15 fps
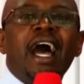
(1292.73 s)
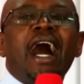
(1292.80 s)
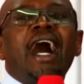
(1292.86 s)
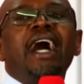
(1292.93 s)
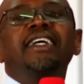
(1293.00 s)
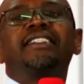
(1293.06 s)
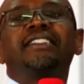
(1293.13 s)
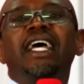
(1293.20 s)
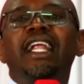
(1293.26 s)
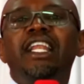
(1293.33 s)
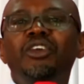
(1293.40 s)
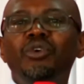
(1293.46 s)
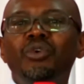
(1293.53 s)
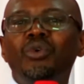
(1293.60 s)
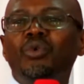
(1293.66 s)
I tell
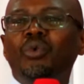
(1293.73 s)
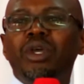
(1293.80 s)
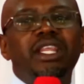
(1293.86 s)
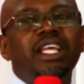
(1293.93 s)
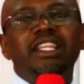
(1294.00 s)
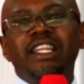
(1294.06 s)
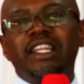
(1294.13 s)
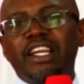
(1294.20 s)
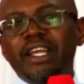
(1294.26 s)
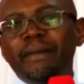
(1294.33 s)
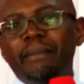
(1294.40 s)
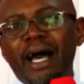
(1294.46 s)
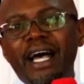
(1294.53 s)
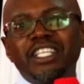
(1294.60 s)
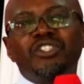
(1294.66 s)
you, within three
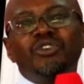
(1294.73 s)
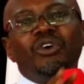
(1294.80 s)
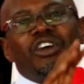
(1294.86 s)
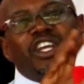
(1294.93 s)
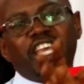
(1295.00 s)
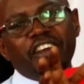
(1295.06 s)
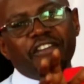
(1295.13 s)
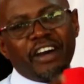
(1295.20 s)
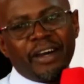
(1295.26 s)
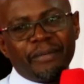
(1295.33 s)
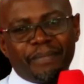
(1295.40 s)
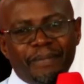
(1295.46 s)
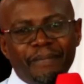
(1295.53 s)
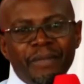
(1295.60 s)
months, you'll give up